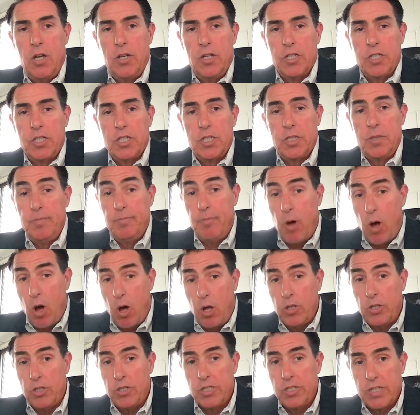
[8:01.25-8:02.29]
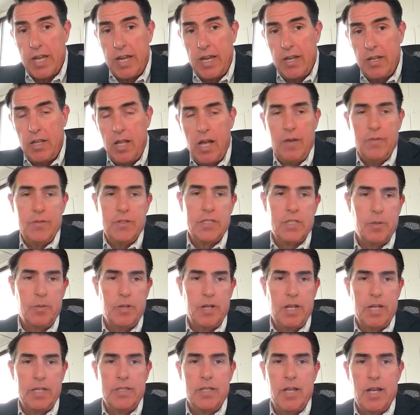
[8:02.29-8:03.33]
on a smaller scale. Obviously,
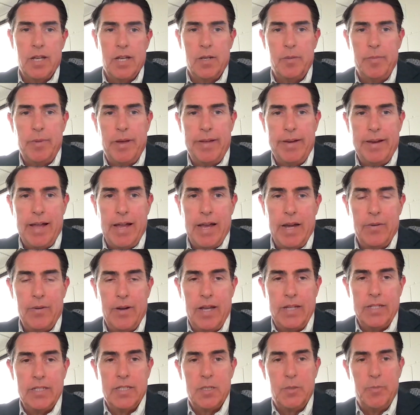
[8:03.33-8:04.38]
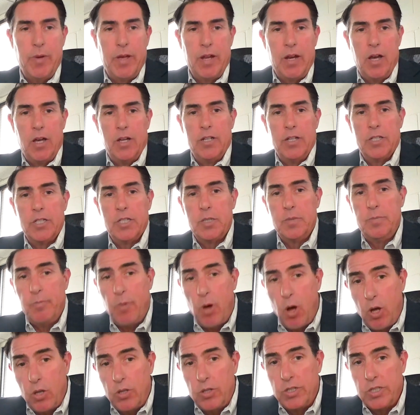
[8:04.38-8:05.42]
we're not talking about high rises, but on a
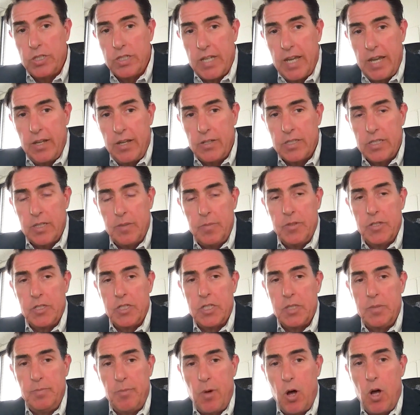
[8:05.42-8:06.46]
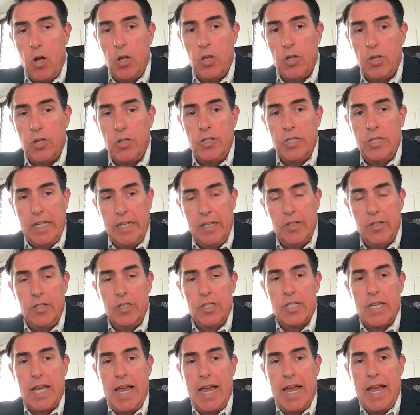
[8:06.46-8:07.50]
smaller scale, some of the smaller
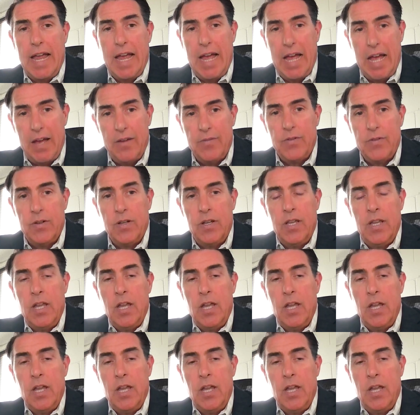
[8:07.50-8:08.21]
deals, I have